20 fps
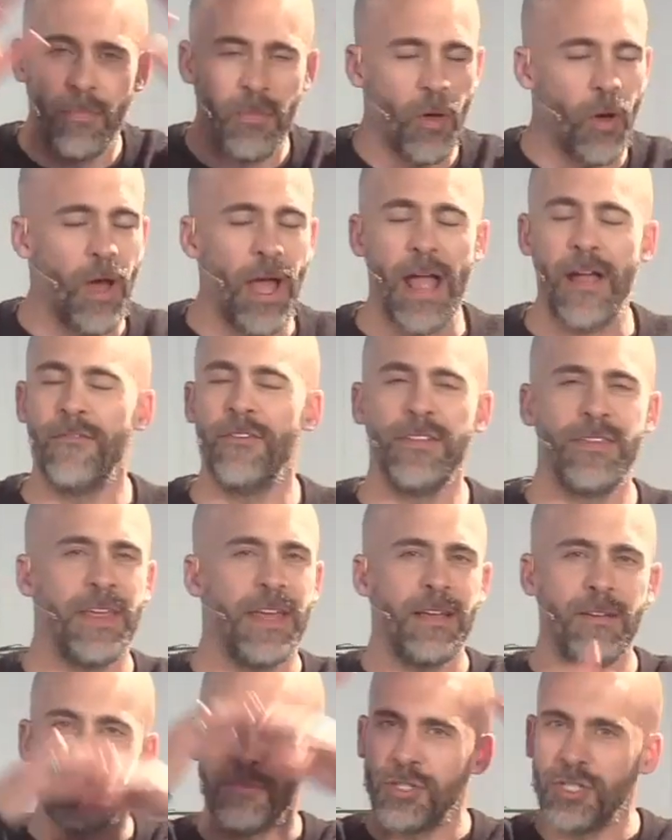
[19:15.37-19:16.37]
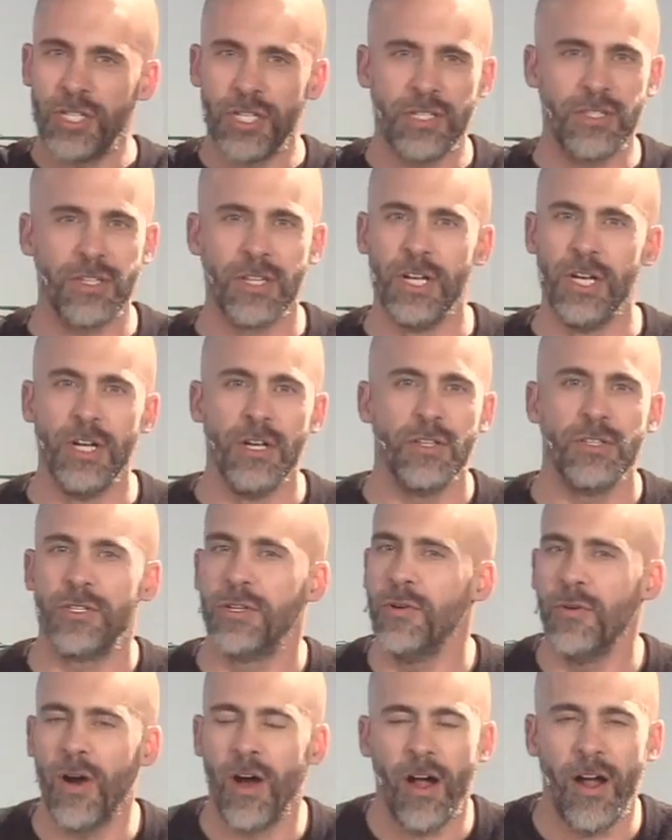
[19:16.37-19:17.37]
everything was just
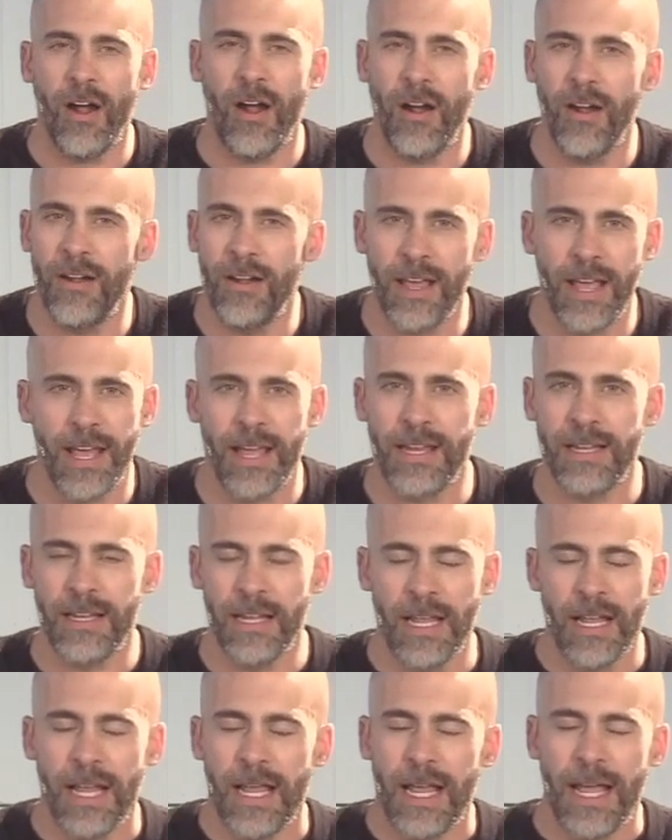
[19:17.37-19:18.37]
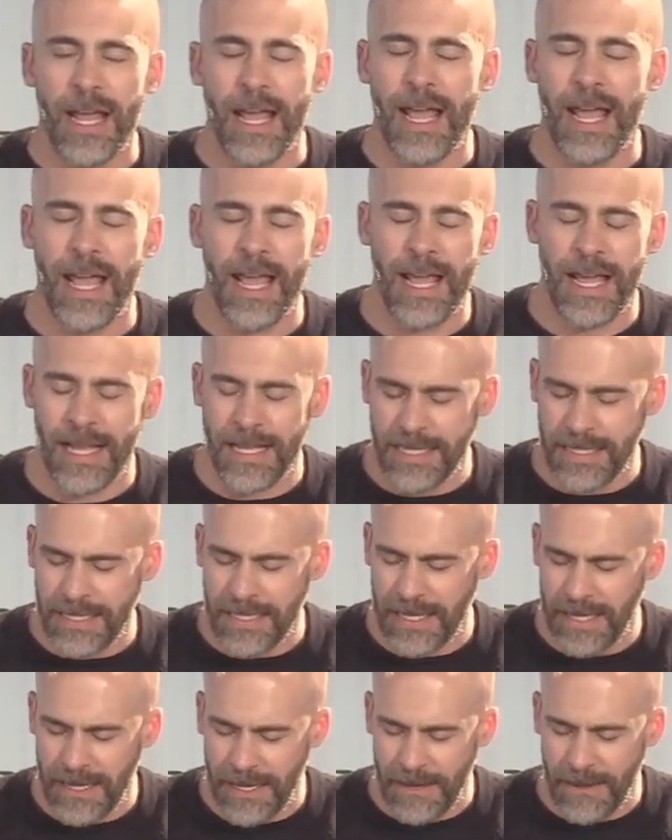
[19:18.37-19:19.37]
too hard, and
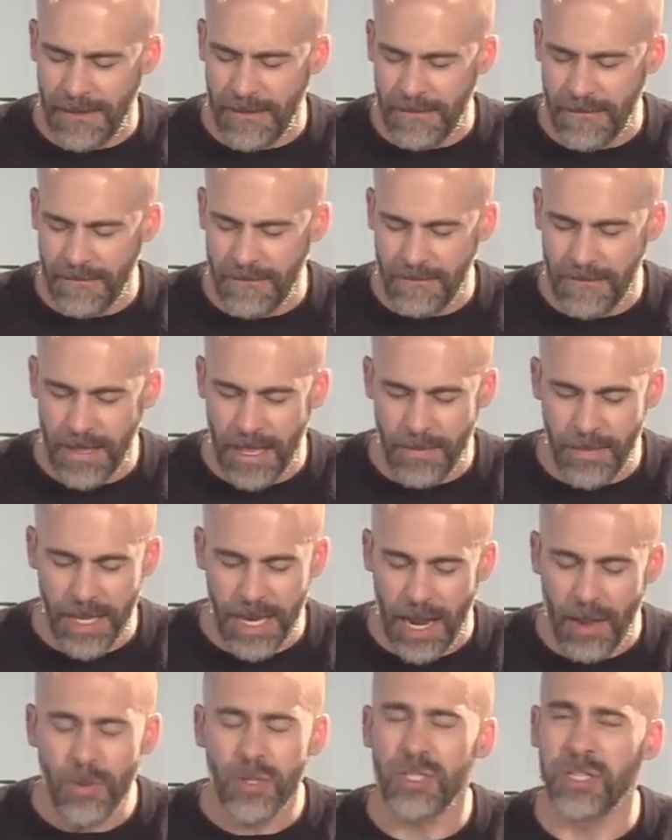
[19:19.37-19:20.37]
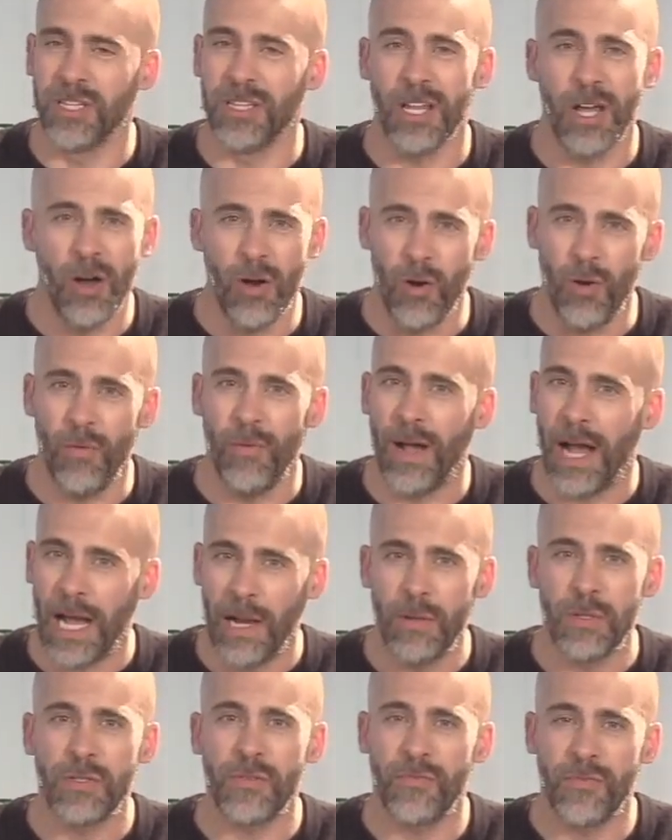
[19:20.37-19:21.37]
I mean, I was low. I
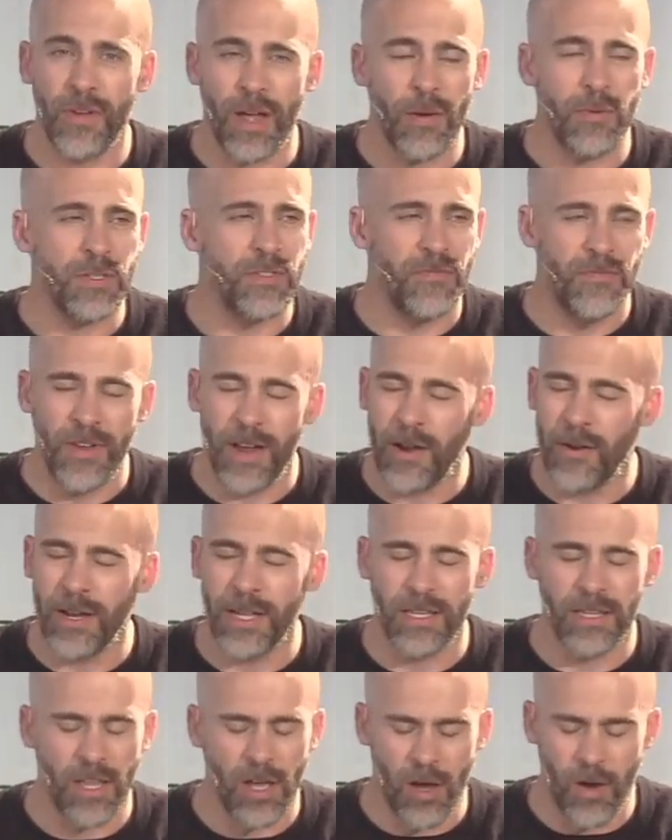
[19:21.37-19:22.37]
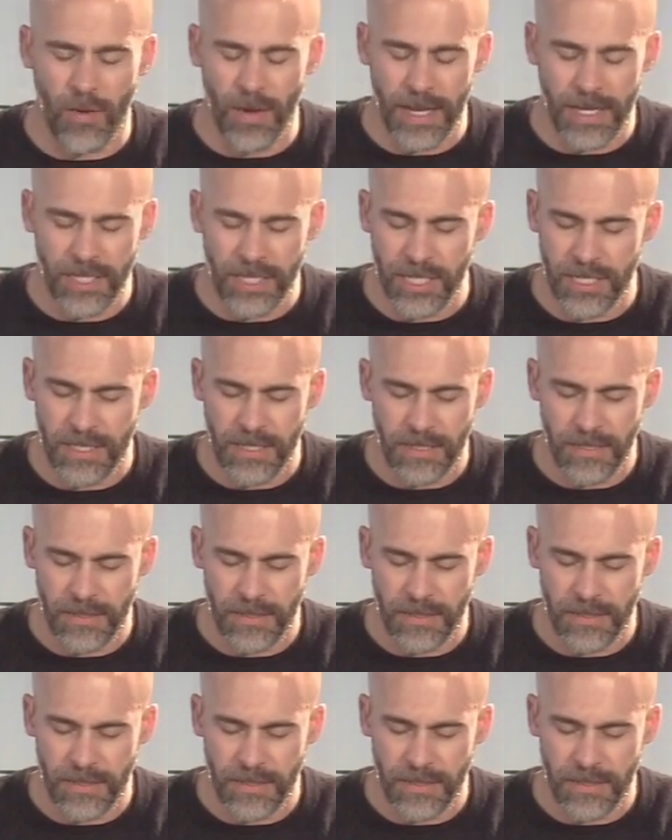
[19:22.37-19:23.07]
was very low, and just